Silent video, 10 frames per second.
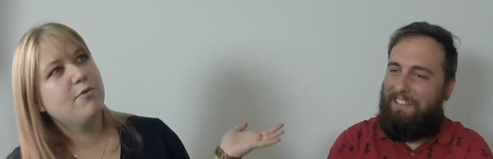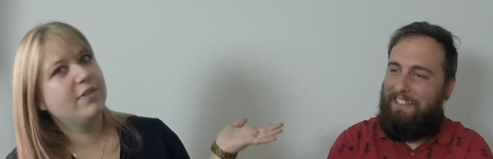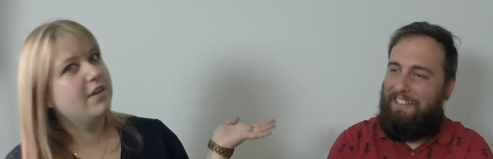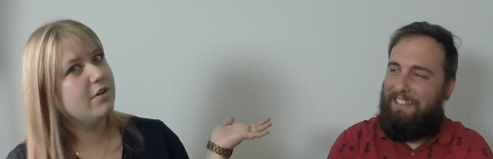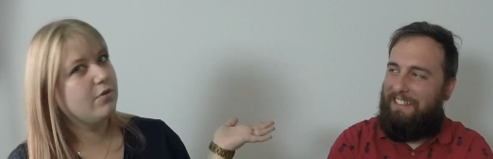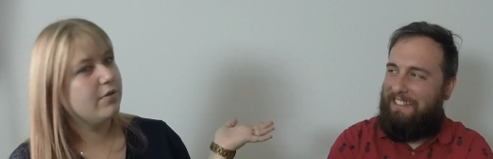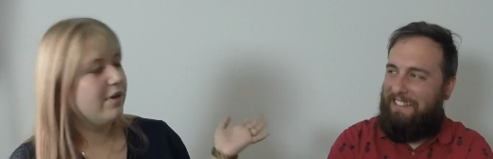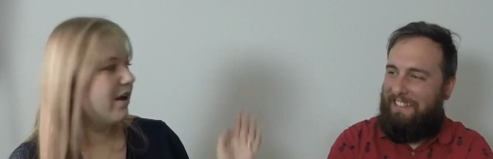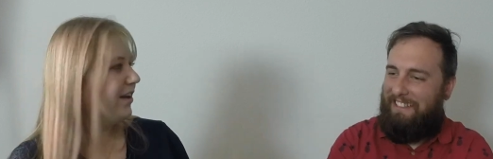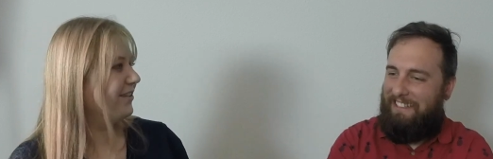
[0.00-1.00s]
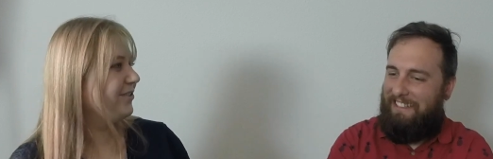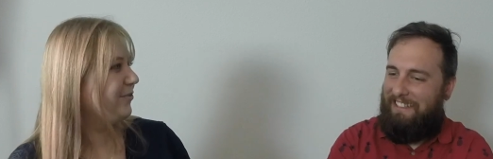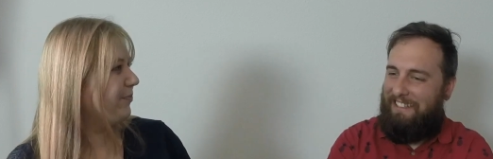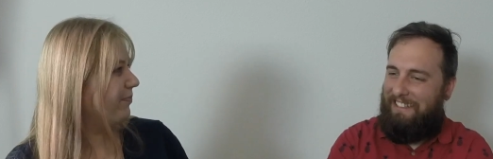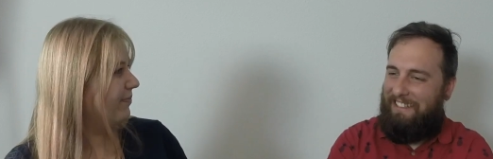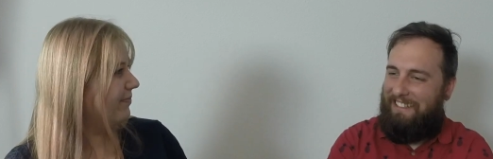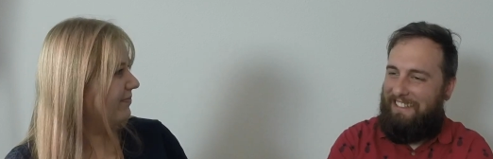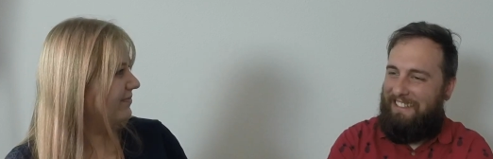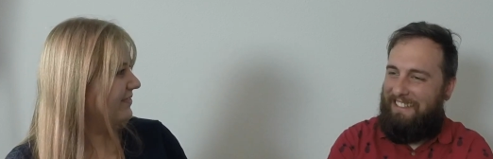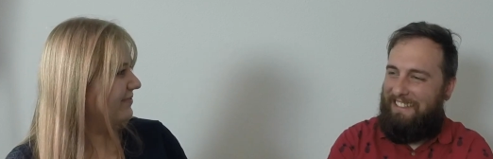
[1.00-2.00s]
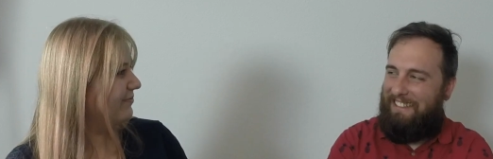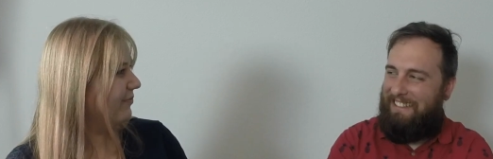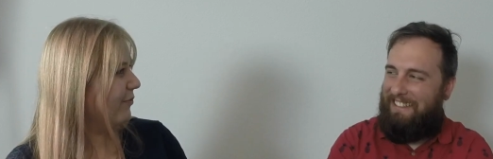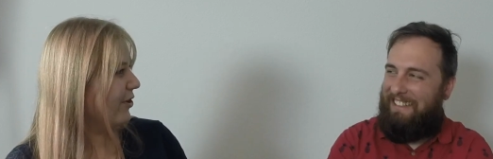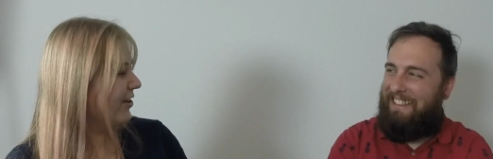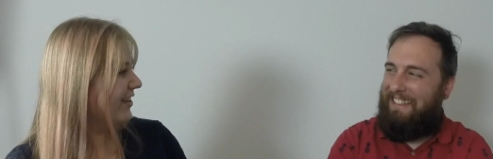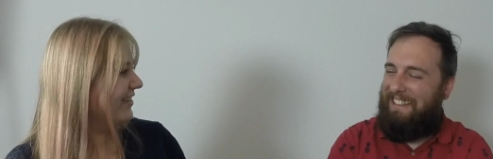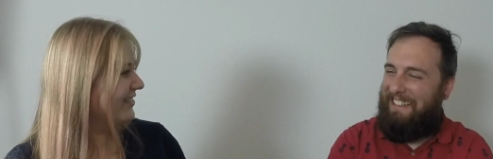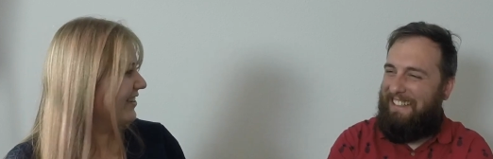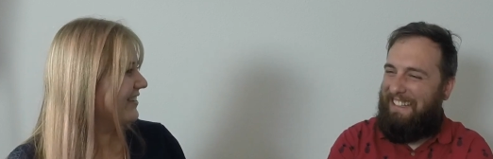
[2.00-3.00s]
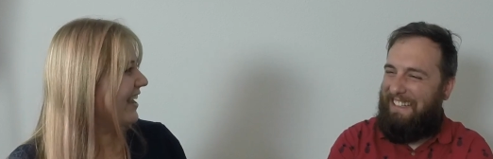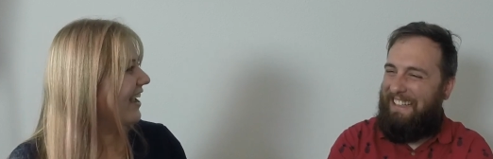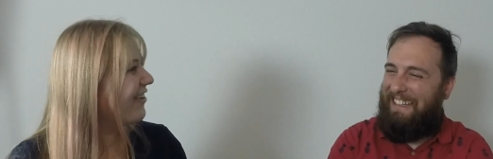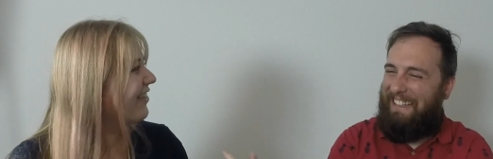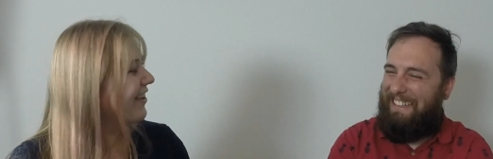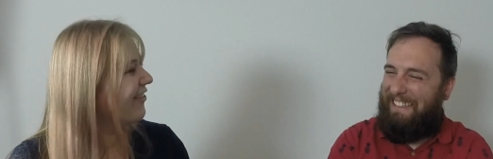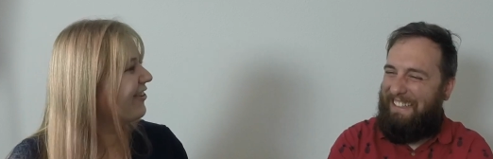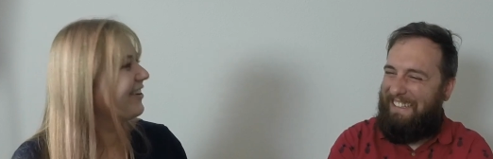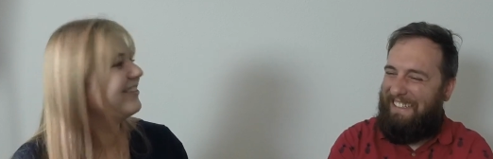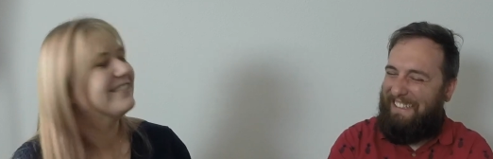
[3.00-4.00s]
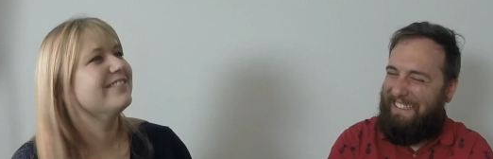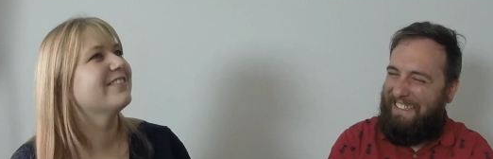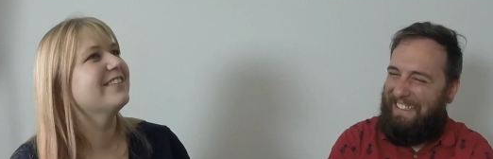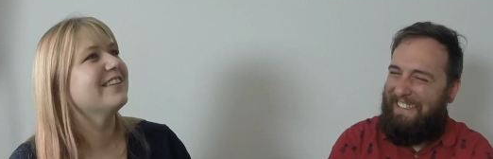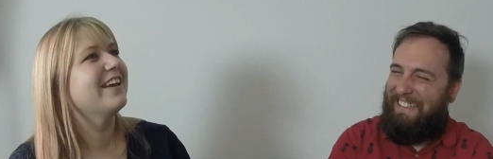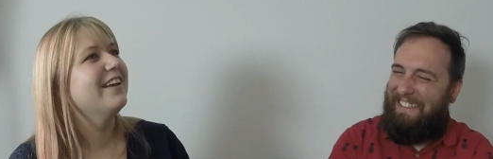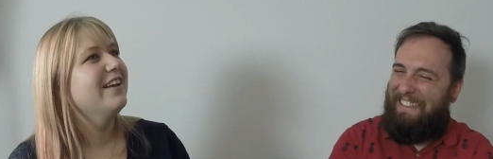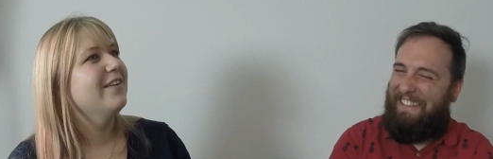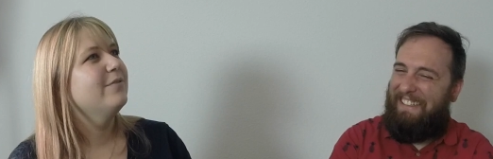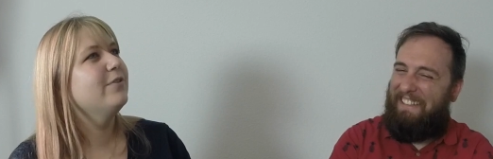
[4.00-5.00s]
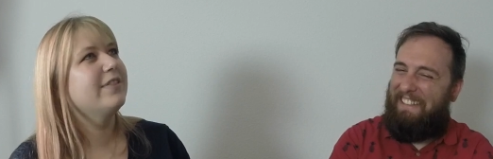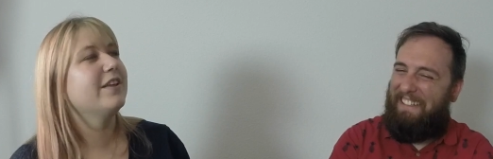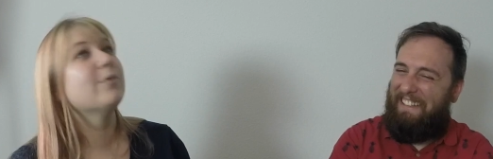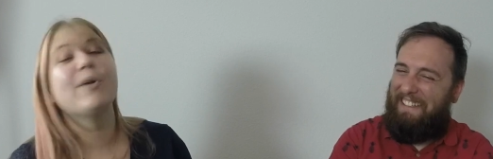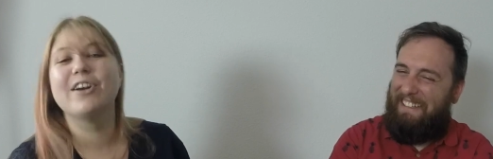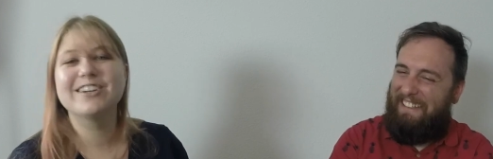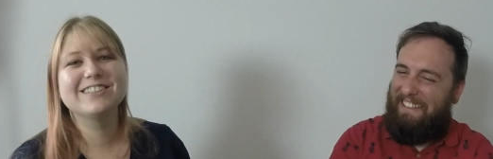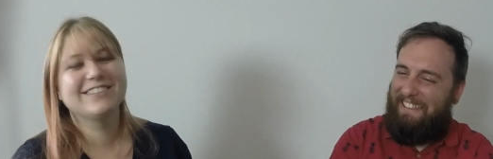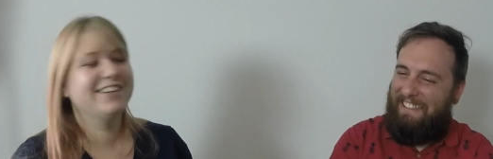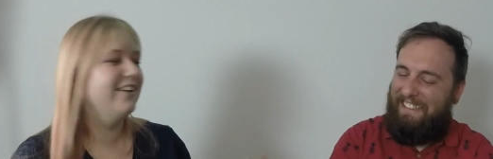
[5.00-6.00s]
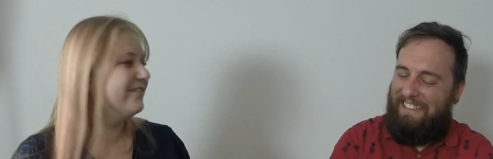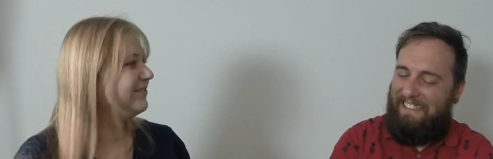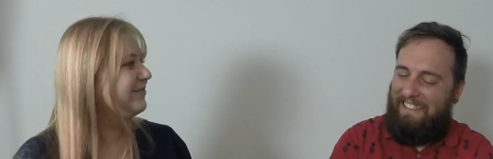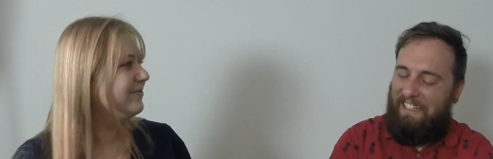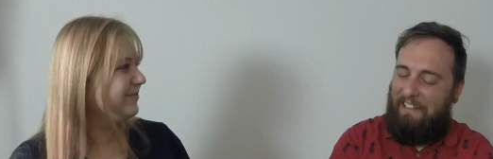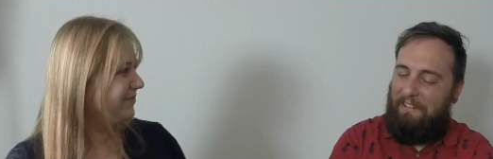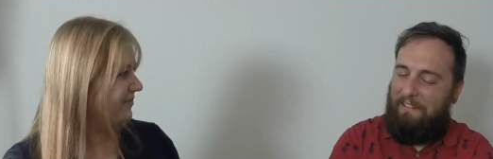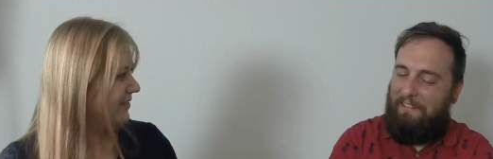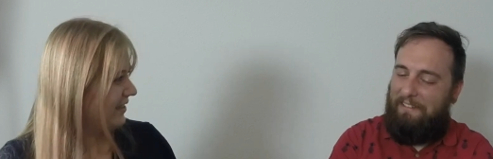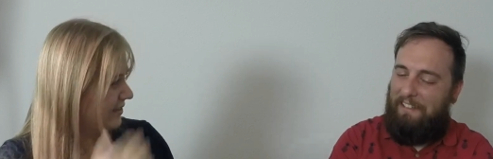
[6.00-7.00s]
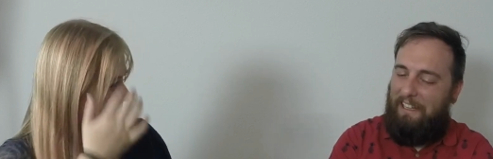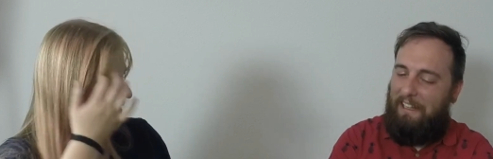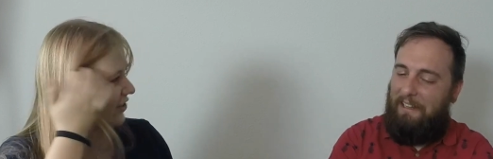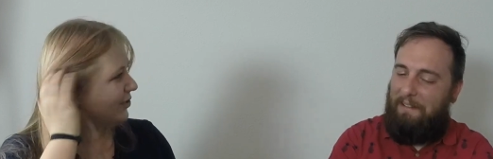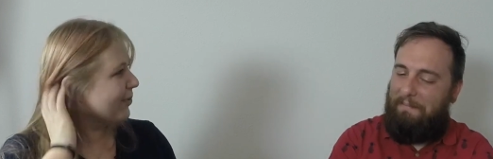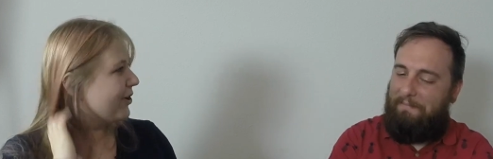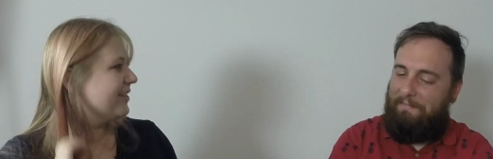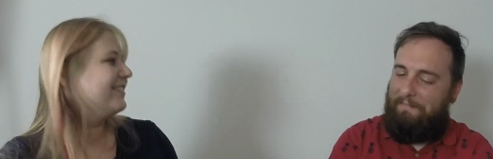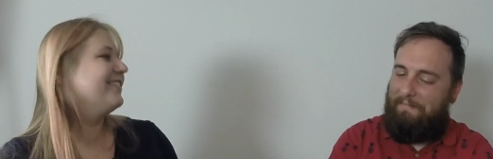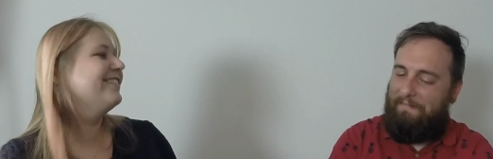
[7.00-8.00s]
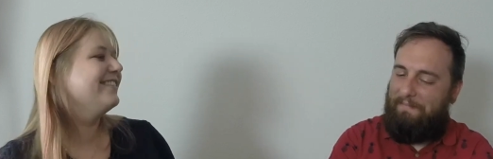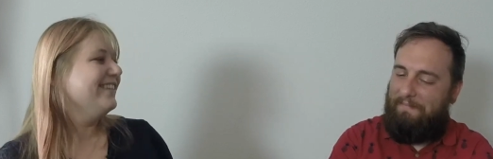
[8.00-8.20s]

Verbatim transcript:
Speaker 1: Movie theater. Uh, worker. I was gonna say I couldn't think of the word I was, I was gonna say movie theater perks, you know. Yeah. Manager um, perks.